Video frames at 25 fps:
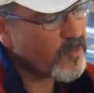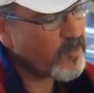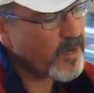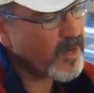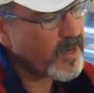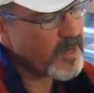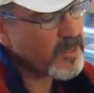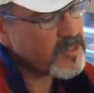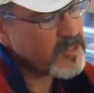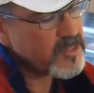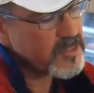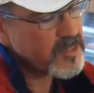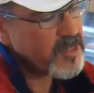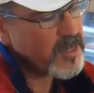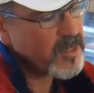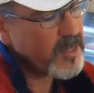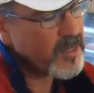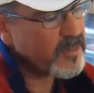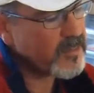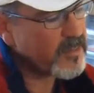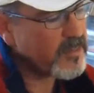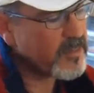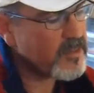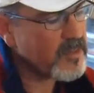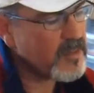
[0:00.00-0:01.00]
would actually
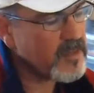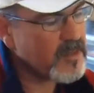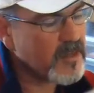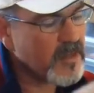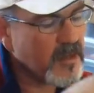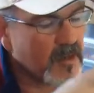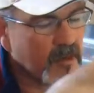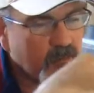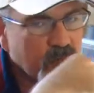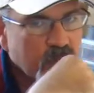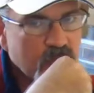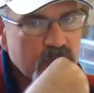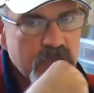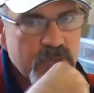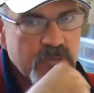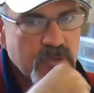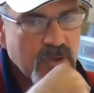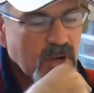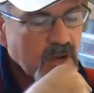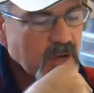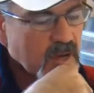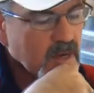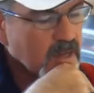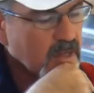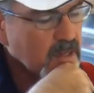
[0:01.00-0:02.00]
hit the push
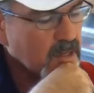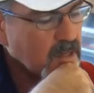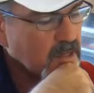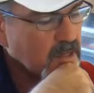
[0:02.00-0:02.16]
rod.